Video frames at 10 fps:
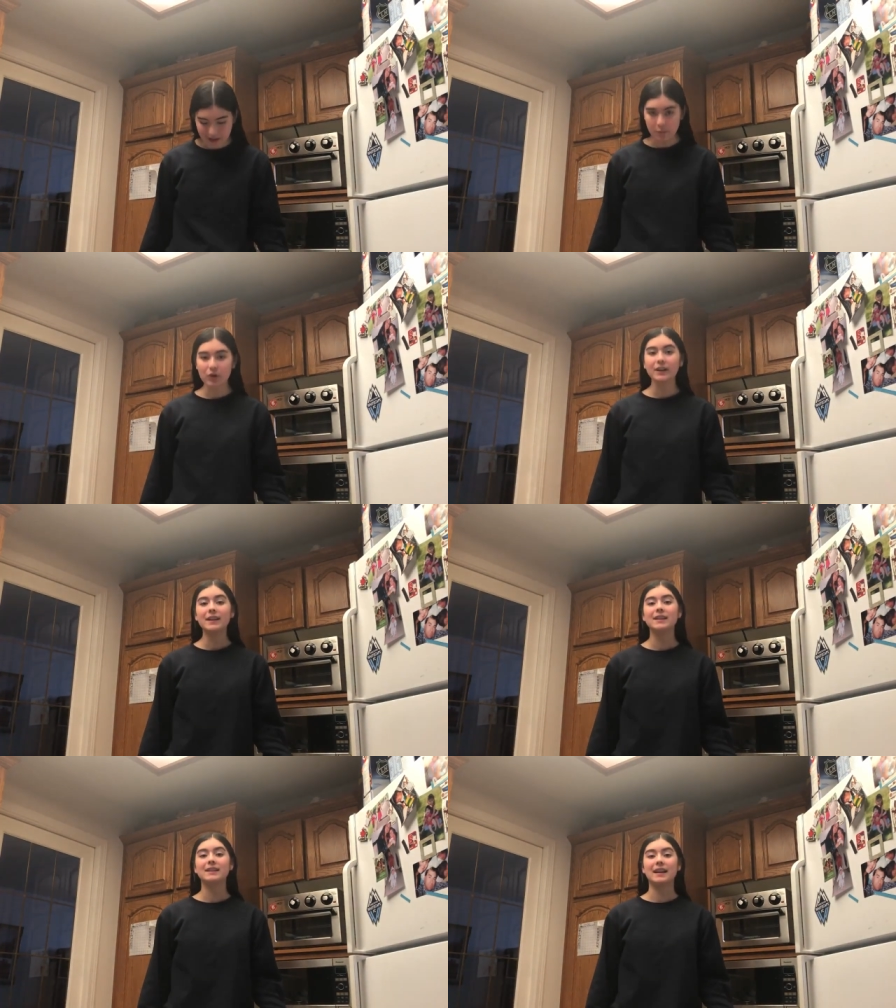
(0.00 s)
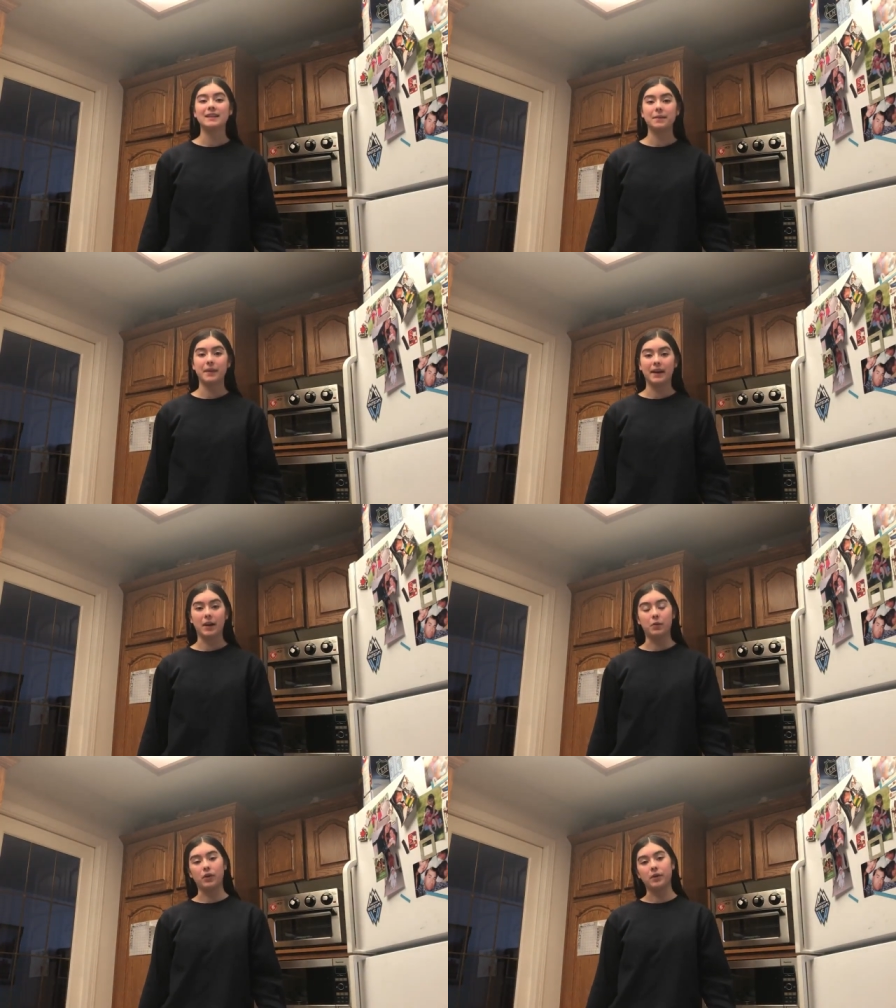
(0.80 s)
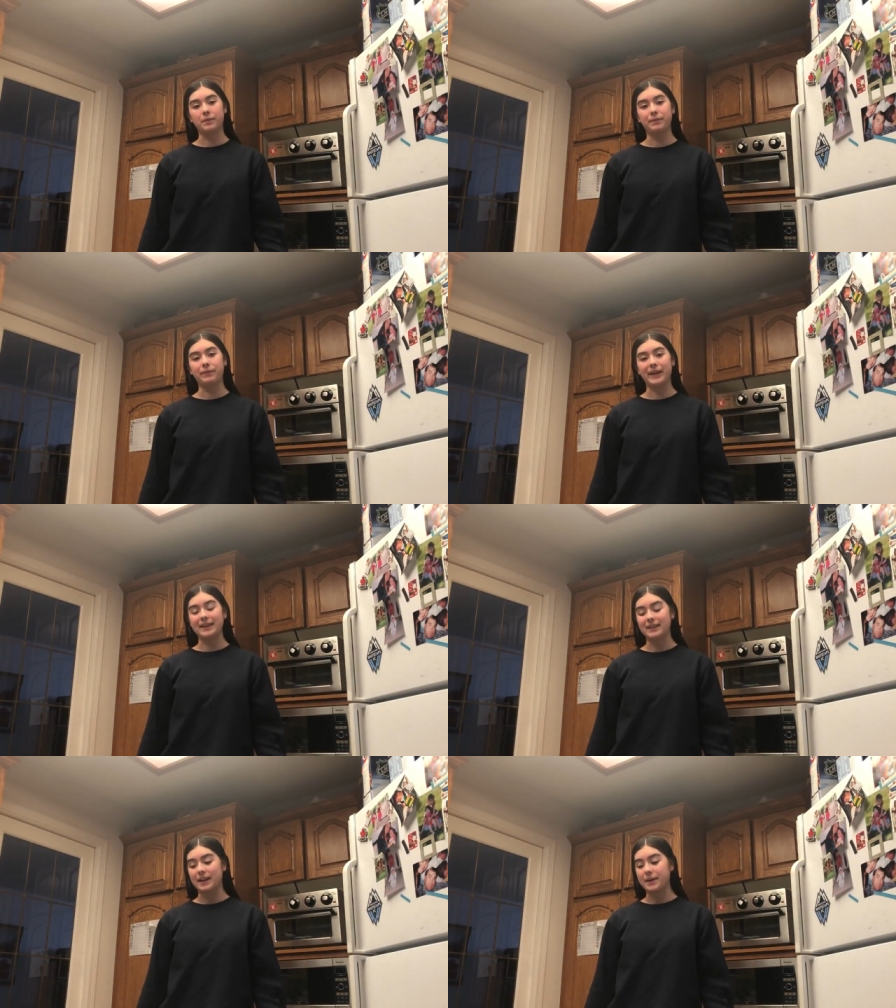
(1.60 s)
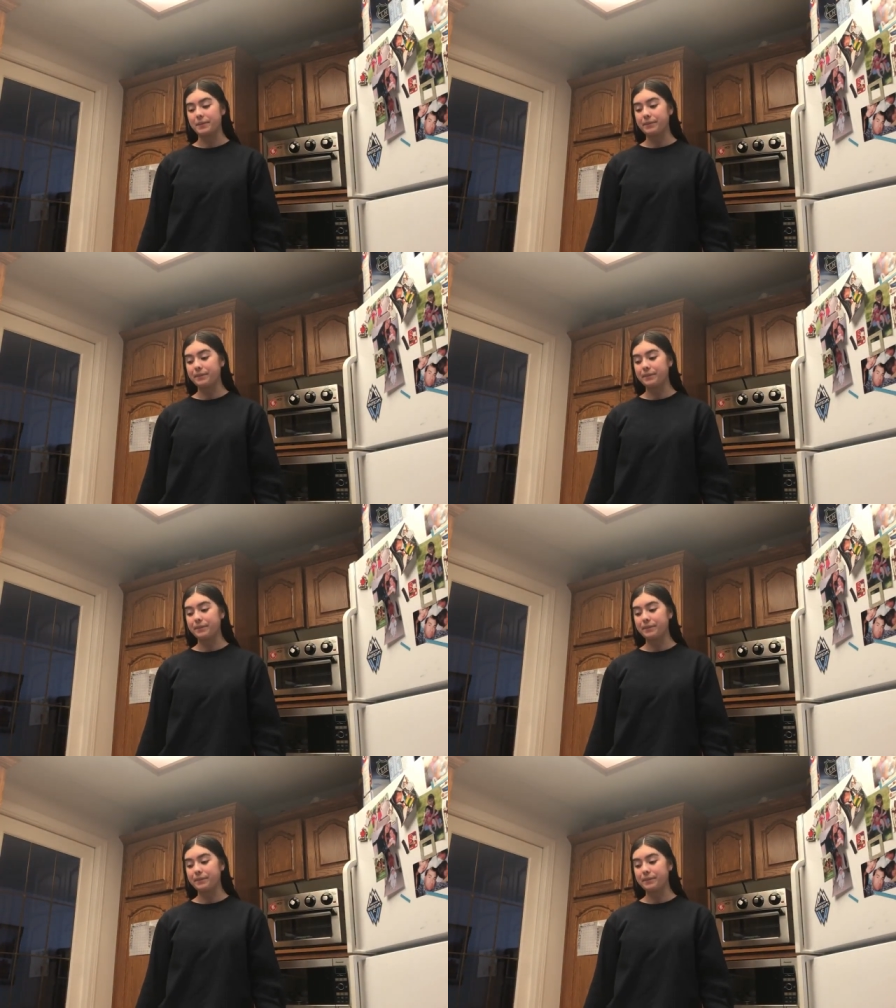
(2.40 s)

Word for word: I'm wearing the exact same thing I wore last time.